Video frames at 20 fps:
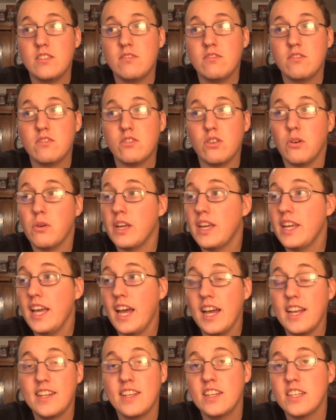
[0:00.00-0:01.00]
So he
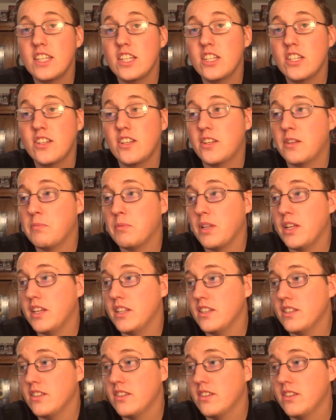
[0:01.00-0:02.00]
had contingency
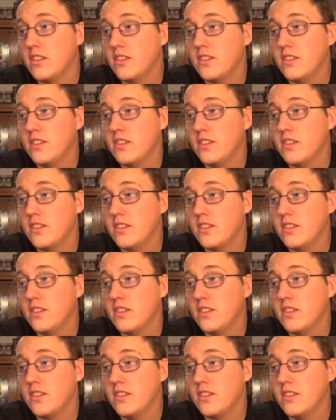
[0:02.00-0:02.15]
plans.